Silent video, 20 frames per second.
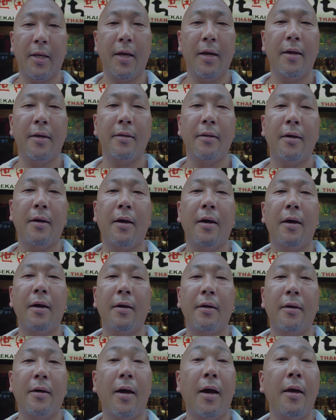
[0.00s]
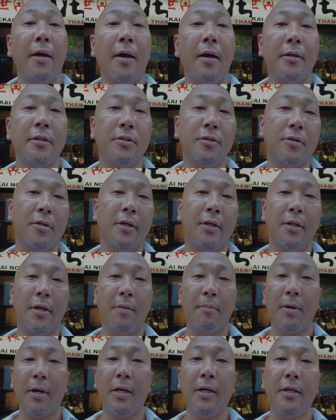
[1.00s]
And I actually
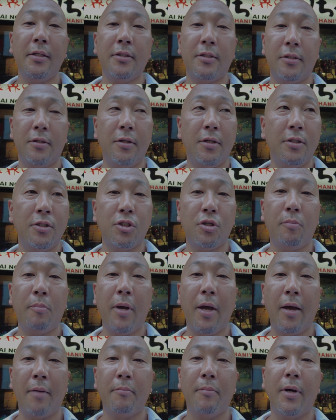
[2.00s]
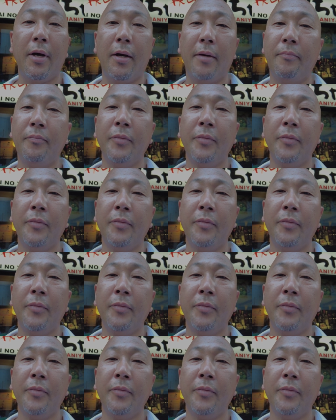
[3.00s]
never eat it in Japan, but